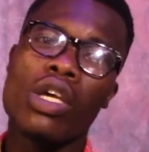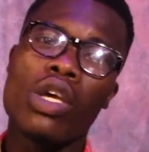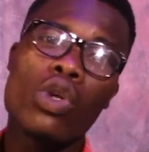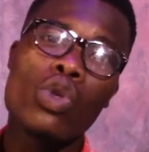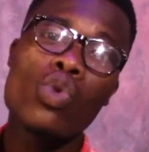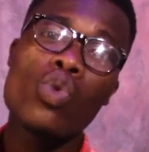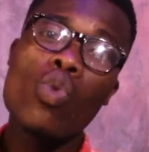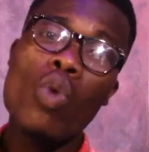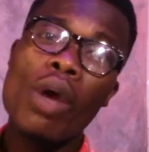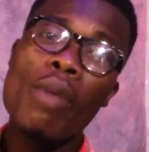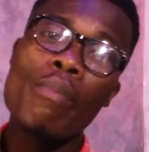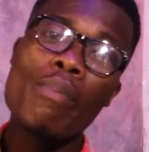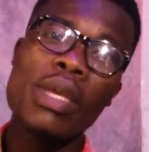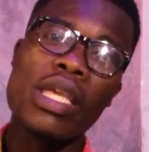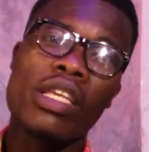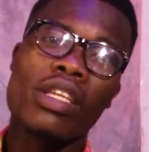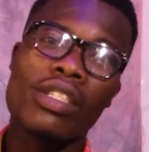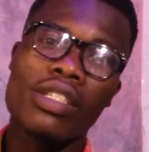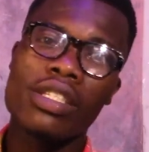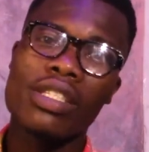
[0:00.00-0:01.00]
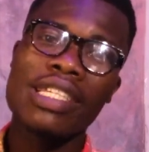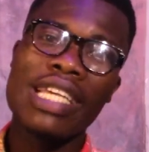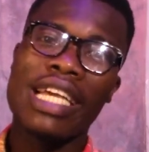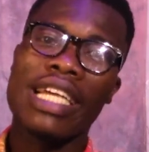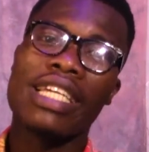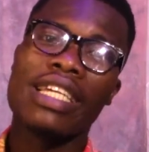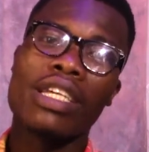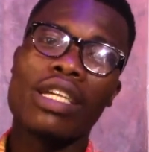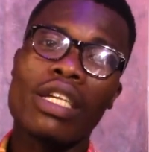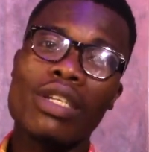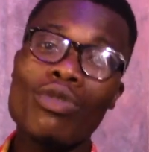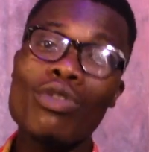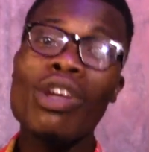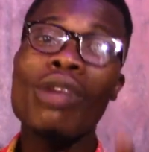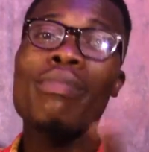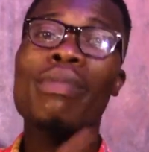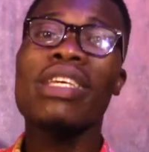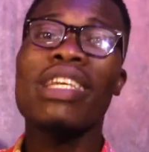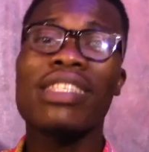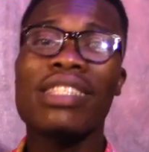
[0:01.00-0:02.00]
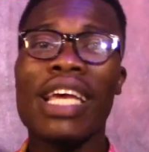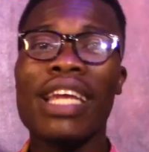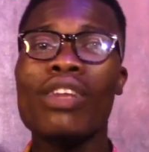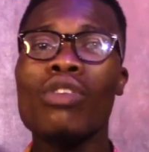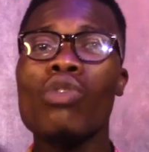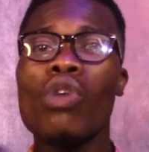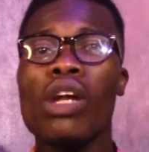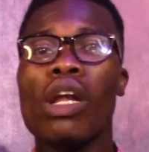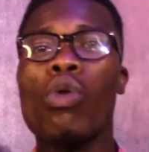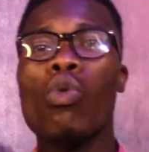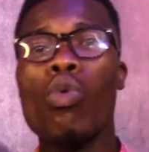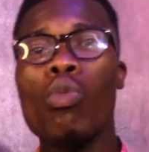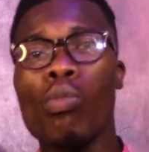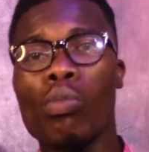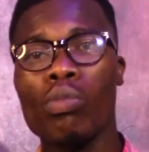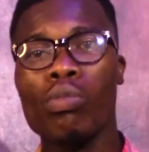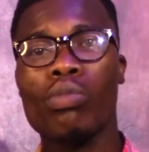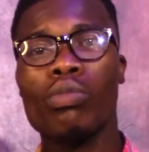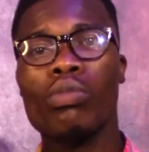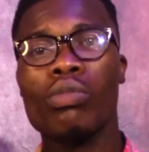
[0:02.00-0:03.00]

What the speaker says: UMB check. UMB yes, any dollar womb.